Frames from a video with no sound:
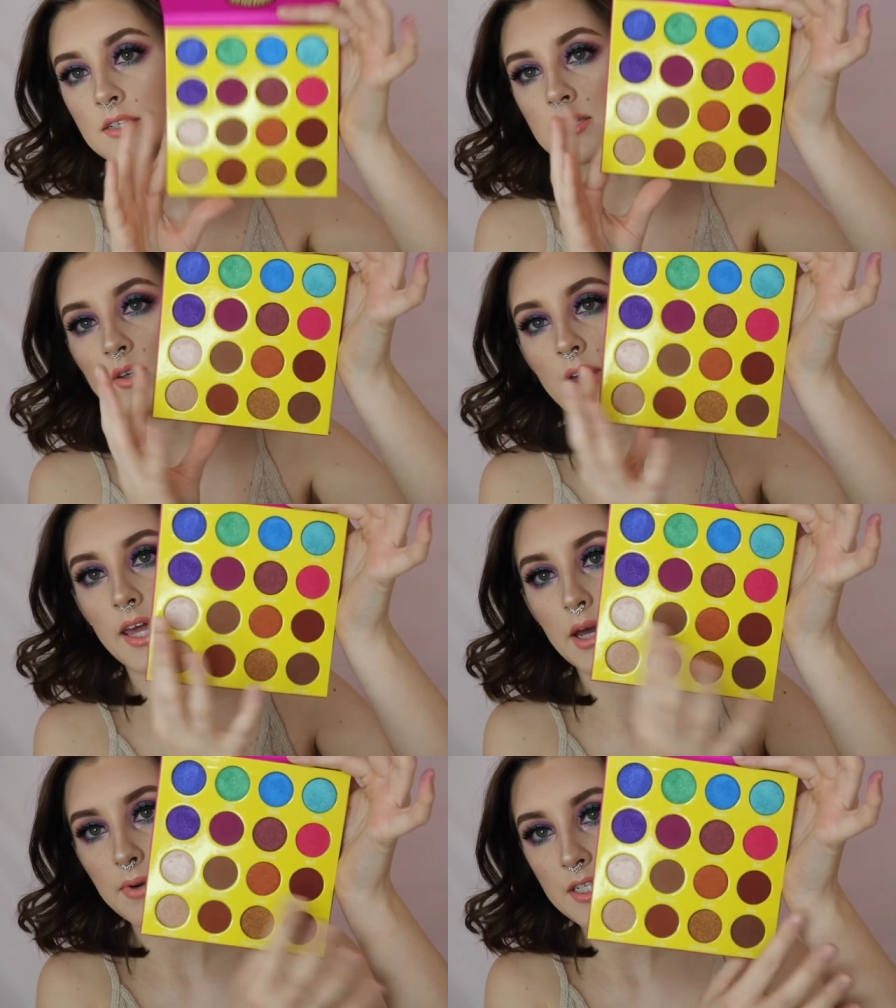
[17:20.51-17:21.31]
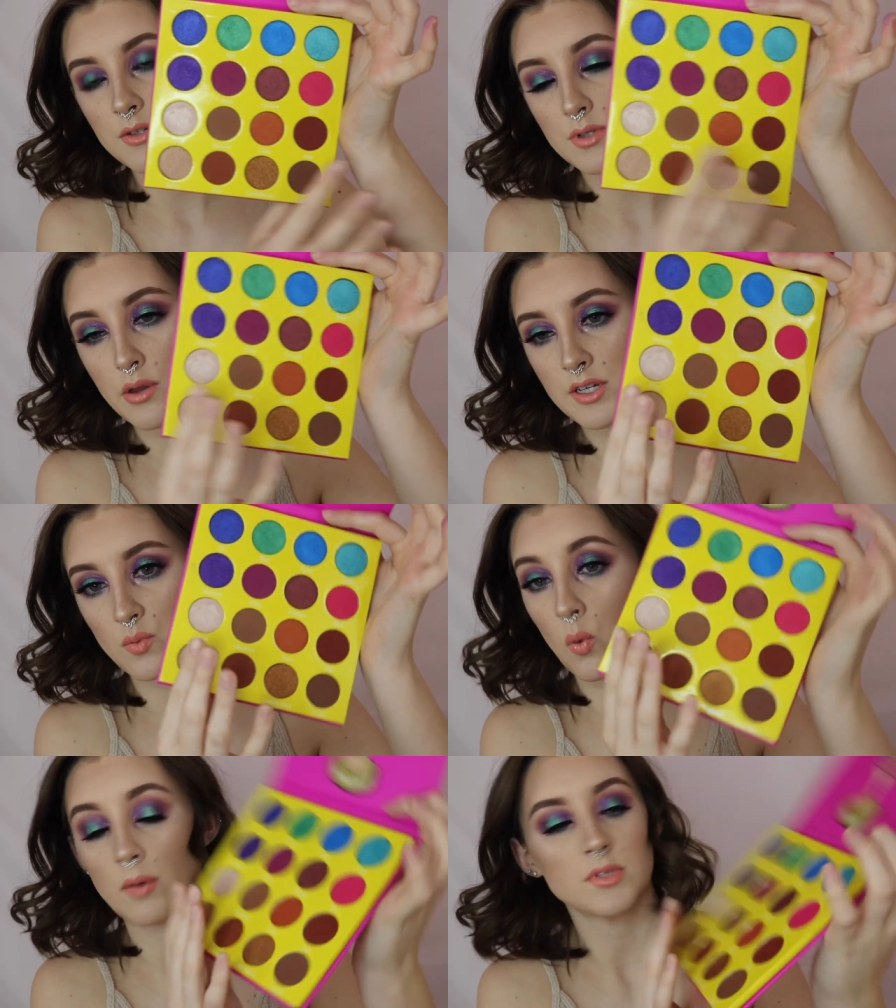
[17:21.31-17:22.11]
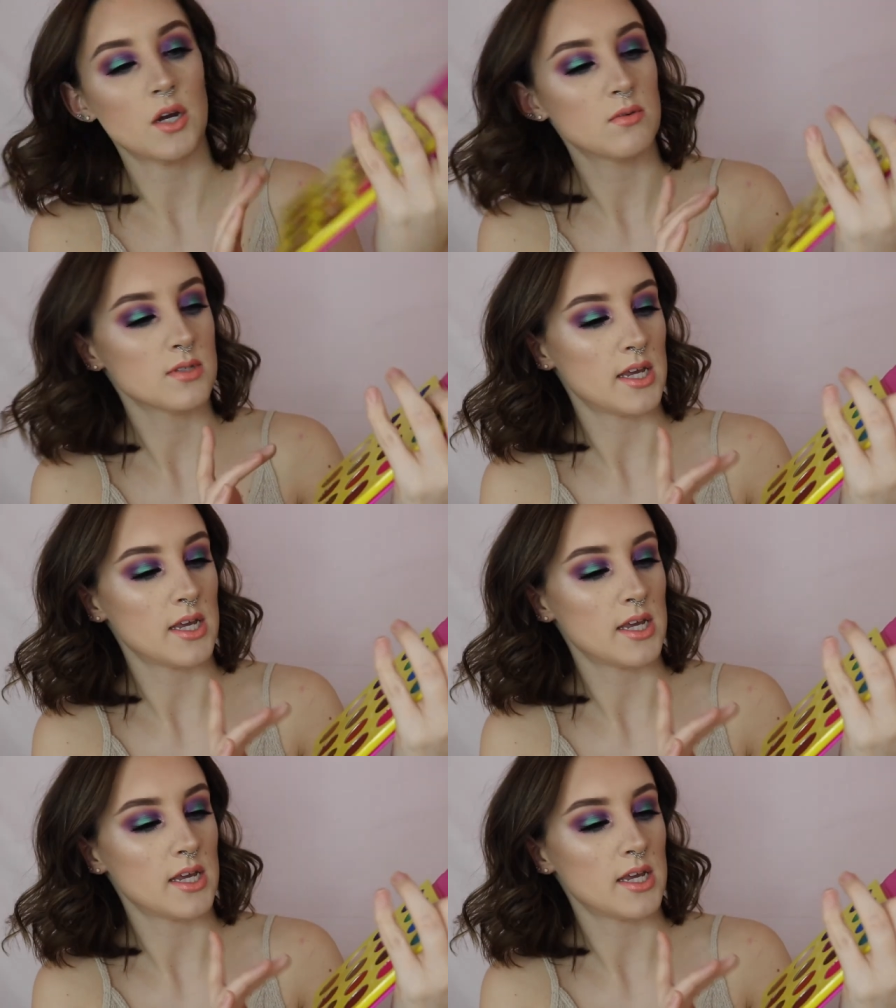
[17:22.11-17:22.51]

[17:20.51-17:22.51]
So I can't wait to use all these warm tones.